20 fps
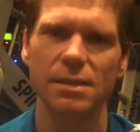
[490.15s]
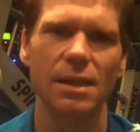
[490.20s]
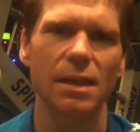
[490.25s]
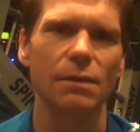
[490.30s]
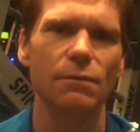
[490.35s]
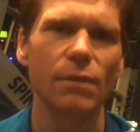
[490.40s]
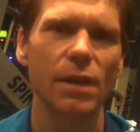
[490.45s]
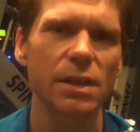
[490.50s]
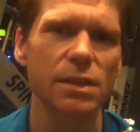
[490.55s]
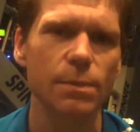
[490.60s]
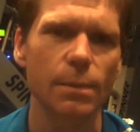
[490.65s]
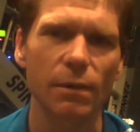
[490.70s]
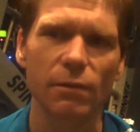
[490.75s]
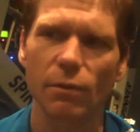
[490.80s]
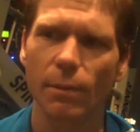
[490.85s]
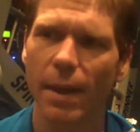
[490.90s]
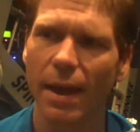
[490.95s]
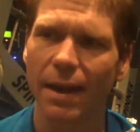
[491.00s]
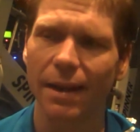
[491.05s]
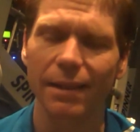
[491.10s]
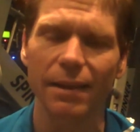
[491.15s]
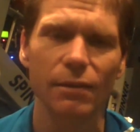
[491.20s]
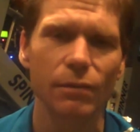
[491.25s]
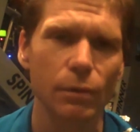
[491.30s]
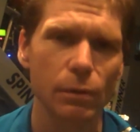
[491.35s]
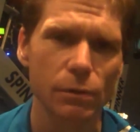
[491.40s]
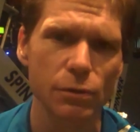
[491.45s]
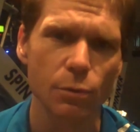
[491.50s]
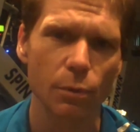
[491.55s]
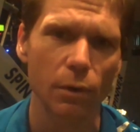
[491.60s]
It's an investment of about
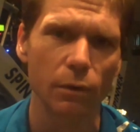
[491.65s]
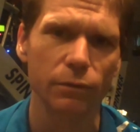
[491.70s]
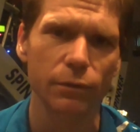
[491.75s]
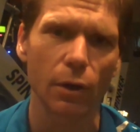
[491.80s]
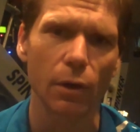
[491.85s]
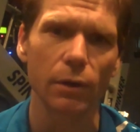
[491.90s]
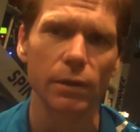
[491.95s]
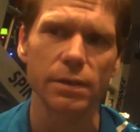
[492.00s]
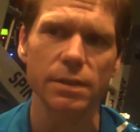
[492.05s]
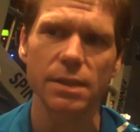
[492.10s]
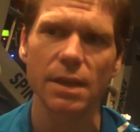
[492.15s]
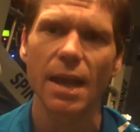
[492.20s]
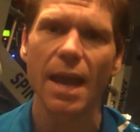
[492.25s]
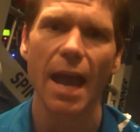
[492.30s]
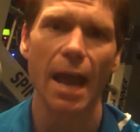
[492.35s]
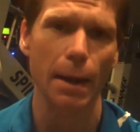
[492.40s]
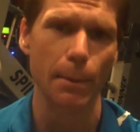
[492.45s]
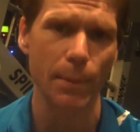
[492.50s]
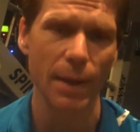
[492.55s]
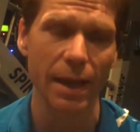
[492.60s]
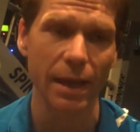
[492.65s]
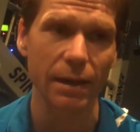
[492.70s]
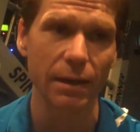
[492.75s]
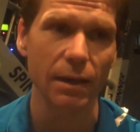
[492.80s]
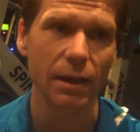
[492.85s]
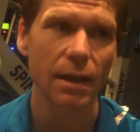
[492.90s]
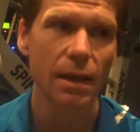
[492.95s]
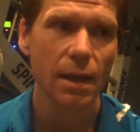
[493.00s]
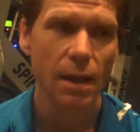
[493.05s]
$11 or $12 and a pen.